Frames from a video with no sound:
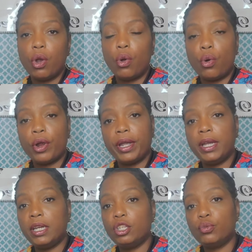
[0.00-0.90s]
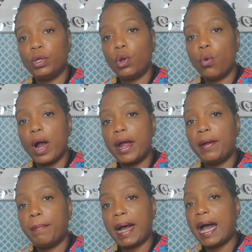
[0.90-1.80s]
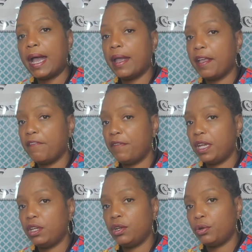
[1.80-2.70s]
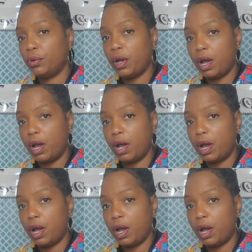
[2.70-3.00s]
or it is required by a vendor